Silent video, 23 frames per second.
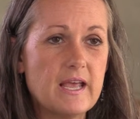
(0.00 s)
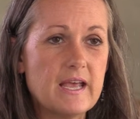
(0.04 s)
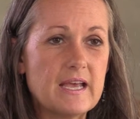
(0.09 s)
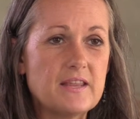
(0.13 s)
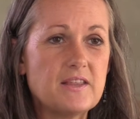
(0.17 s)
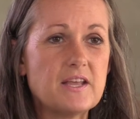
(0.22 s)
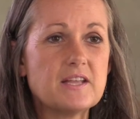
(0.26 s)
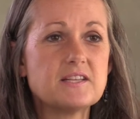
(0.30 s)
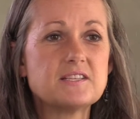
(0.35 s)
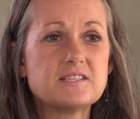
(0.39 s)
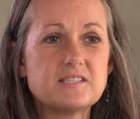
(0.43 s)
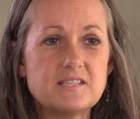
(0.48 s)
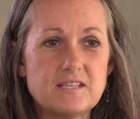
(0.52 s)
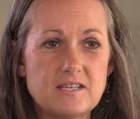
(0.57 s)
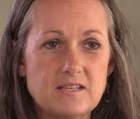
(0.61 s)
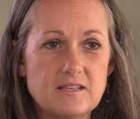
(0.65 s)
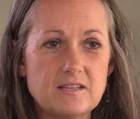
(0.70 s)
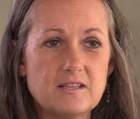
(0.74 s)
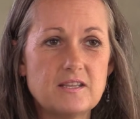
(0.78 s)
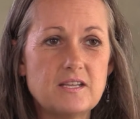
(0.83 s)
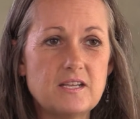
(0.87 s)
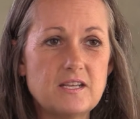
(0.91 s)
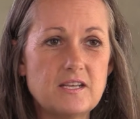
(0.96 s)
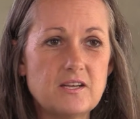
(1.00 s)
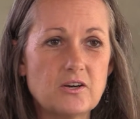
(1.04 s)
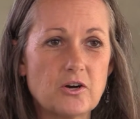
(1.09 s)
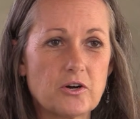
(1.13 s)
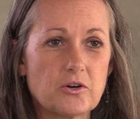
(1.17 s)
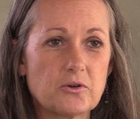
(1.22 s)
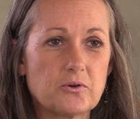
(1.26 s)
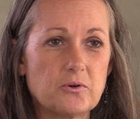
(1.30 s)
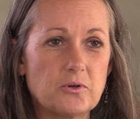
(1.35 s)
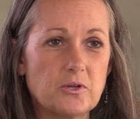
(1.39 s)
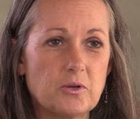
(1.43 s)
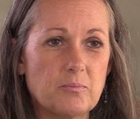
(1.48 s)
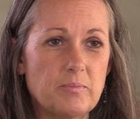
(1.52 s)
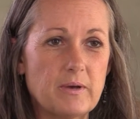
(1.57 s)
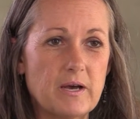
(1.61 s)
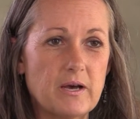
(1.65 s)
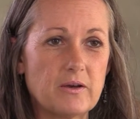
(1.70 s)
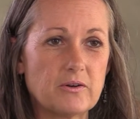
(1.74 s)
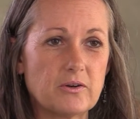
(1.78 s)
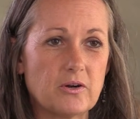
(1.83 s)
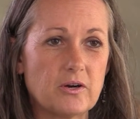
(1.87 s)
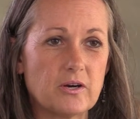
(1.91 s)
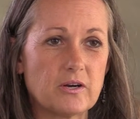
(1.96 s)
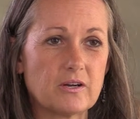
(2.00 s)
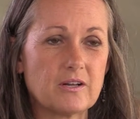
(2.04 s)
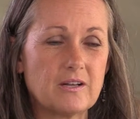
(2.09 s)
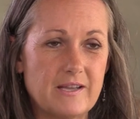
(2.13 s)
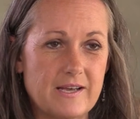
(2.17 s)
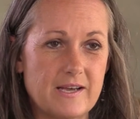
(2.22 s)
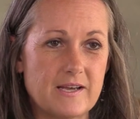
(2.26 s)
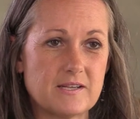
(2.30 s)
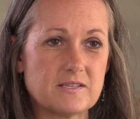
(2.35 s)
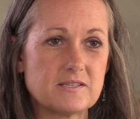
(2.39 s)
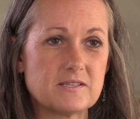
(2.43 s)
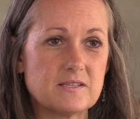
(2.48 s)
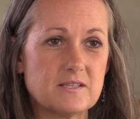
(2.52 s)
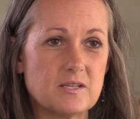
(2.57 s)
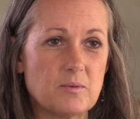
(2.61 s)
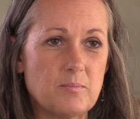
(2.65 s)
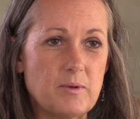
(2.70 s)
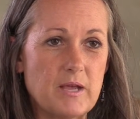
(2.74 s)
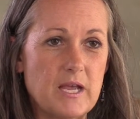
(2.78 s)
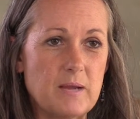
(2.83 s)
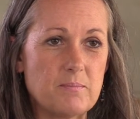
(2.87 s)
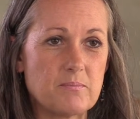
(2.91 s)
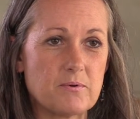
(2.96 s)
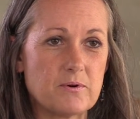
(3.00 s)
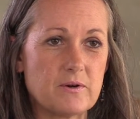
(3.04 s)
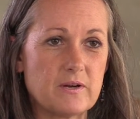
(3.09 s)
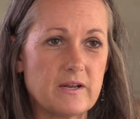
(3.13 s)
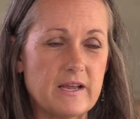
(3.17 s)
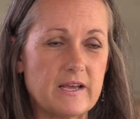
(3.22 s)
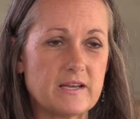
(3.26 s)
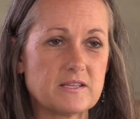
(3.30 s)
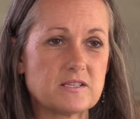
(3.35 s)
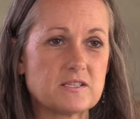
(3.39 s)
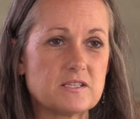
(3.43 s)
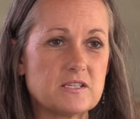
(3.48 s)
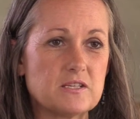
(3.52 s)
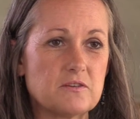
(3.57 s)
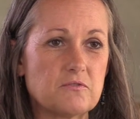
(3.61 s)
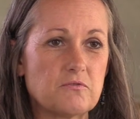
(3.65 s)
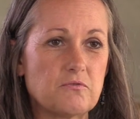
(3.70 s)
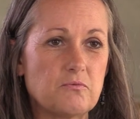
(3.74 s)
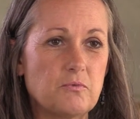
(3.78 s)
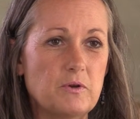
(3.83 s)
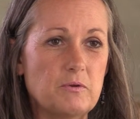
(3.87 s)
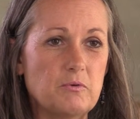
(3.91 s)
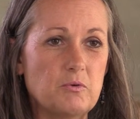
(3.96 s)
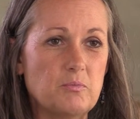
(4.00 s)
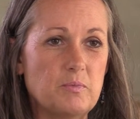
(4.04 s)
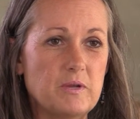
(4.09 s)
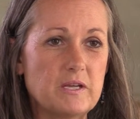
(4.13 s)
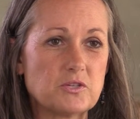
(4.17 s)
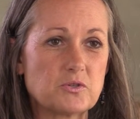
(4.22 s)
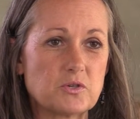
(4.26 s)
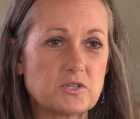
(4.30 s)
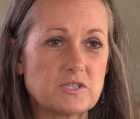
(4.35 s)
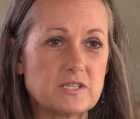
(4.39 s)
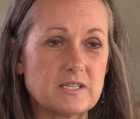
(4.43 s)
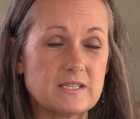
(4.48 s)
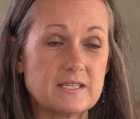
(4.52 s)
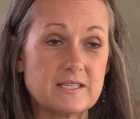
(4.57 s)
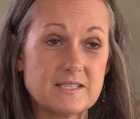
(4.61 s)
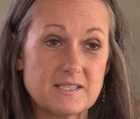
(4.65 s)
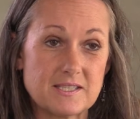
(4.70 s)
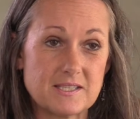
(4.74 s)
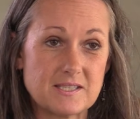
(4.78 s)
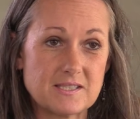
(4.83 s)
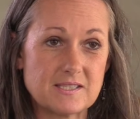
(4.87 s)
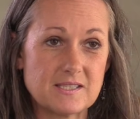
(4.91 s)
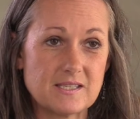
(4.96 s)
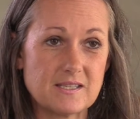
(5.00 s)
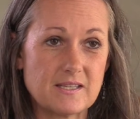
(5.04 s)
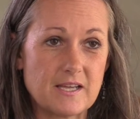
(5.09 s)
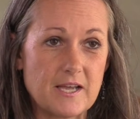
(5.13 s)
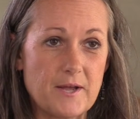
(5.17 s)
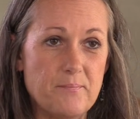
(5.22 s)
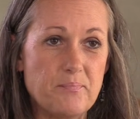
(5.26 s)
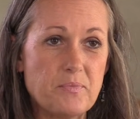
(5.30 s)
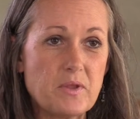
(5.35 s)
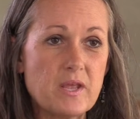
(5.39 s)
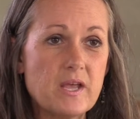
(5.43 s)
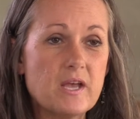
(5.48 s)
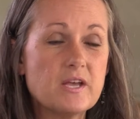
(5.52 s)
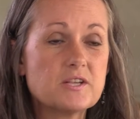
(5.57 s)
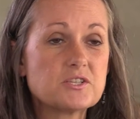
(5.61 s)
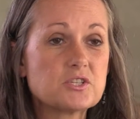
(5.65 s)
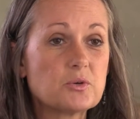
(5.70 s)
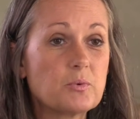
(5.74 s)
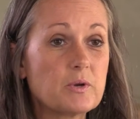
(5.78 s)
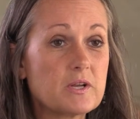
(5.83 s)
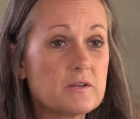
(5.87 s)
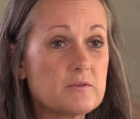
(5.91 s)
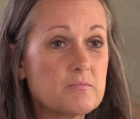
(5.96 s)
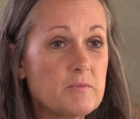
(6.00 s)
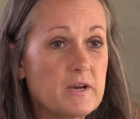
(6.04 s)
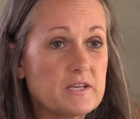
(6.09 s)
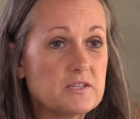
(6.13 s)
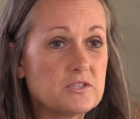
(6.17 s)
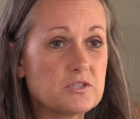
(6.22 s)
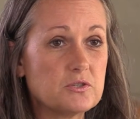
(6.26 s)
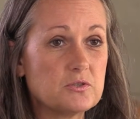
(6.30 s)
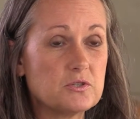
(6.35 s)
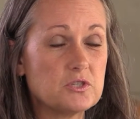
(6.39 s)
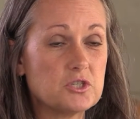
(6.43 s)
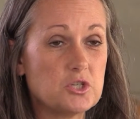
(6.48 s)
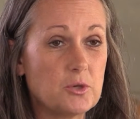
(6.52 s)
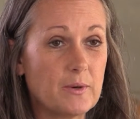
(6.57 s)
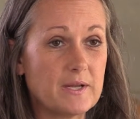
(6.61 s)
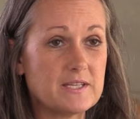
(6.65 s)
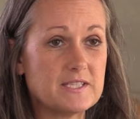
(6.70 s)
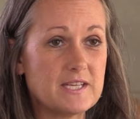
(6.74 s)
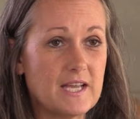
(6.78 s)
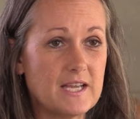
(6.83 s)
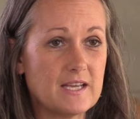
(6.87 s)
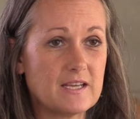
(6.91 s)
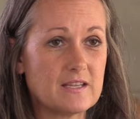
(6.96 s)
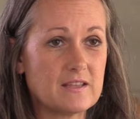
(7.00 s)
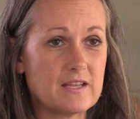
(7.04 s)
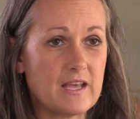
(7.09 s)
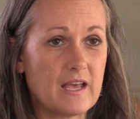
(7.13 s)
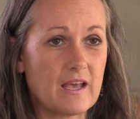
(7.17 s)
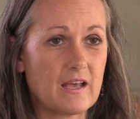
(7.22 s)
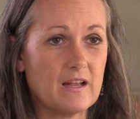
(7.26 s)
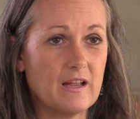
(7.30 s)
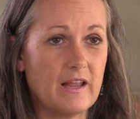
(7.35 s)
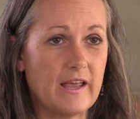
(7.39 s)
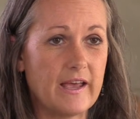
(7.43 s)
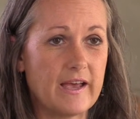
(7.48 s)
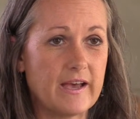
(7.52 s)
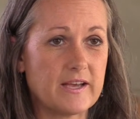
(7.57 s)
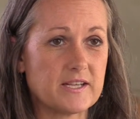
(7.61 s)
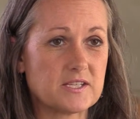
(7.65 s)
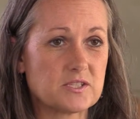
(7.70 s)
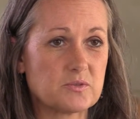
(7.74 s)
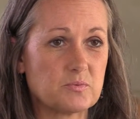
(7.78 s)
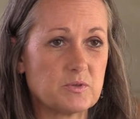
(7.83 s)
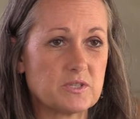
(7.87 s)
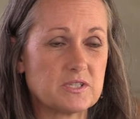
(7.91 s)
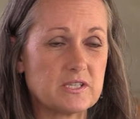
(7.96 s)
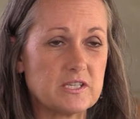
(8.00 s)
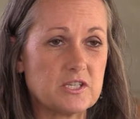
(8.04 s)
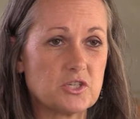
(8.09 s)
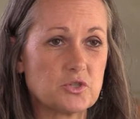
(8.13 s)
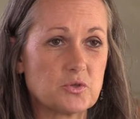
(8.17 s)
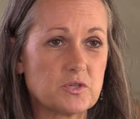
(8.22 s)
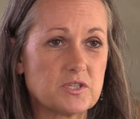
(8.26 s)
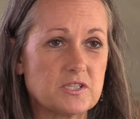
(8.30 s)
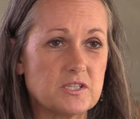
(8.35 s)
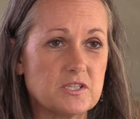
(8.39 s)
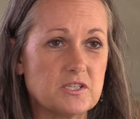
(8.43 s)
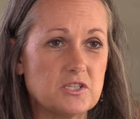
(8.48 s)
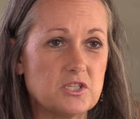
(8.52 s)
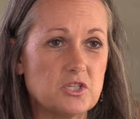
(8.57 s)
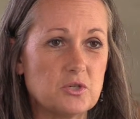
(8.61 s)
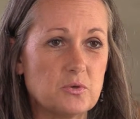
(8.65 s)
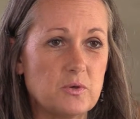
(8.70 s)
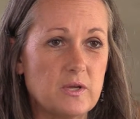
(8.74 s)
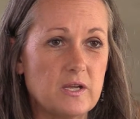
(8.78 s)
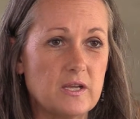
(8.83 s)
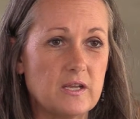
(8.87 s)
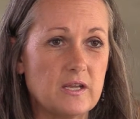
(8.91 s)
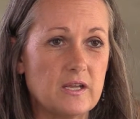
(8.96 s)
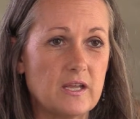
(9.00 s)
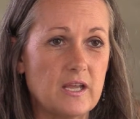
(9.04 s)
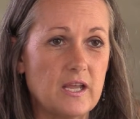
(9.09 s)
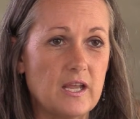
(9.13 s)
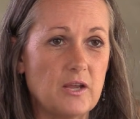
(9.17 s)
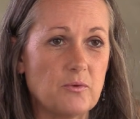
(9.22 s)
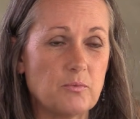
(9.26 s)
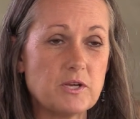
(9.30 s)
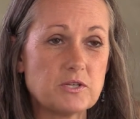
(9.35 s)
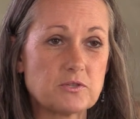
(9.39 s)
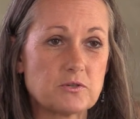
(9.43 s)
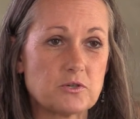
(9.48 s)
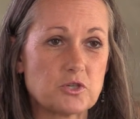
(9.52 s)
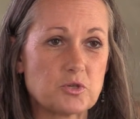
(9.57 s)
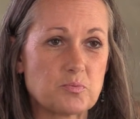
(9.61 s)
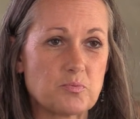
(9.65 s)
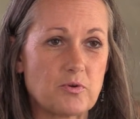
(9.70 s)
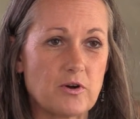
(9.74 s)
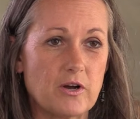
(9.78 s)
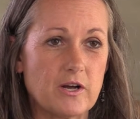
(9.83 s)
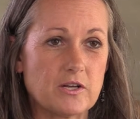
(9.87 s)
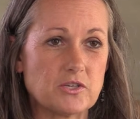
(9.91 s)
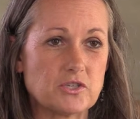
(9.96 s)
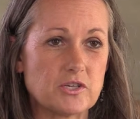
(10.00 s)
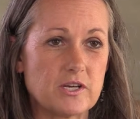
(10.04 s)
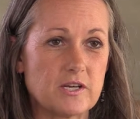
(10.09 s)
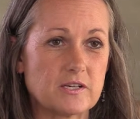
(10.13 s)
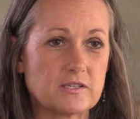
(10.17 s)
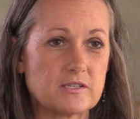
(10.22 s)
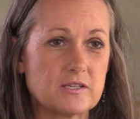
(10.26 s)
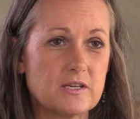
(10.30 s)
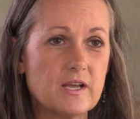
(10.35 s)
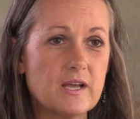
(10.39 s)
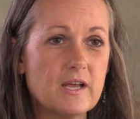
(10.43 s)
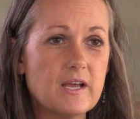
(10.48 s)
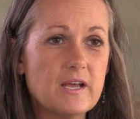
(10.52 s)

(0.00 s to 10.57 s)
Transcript: And they'd seen the article about our class in the paper and asked if we would be interested in assisting them. So one of my students who had taken that class was interested in doing a research project.